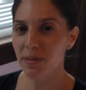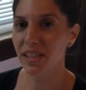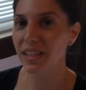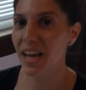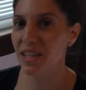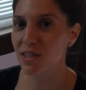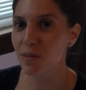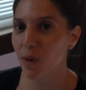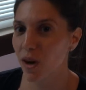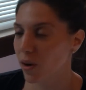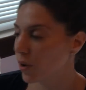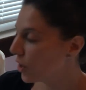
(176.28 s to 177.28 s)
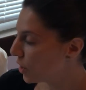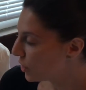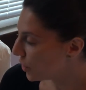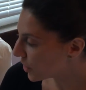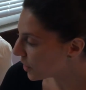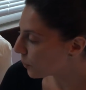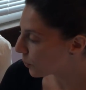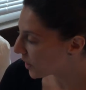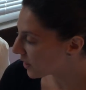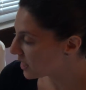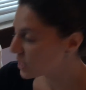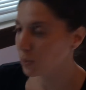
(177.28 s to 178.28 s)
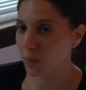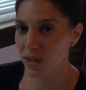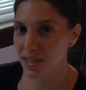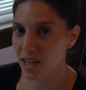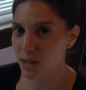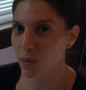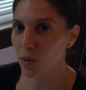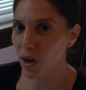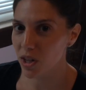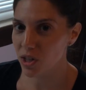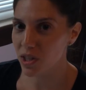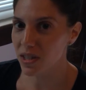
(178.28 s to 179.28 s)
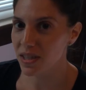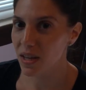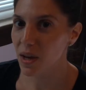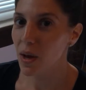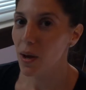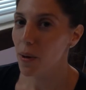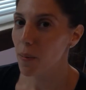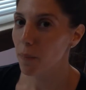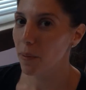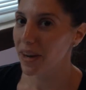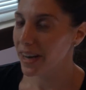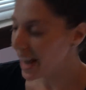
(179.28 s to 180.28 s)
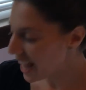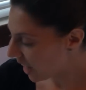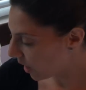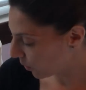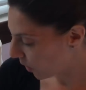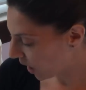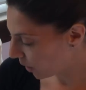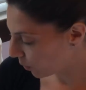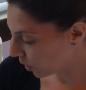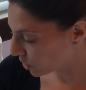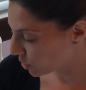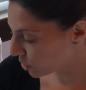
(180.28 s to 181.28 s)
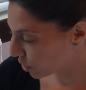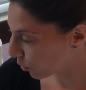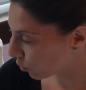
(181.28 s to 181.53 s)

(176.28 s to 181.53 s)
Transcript: to class tomorrow, you're going to bring these pre-assessment questions, but now I want you to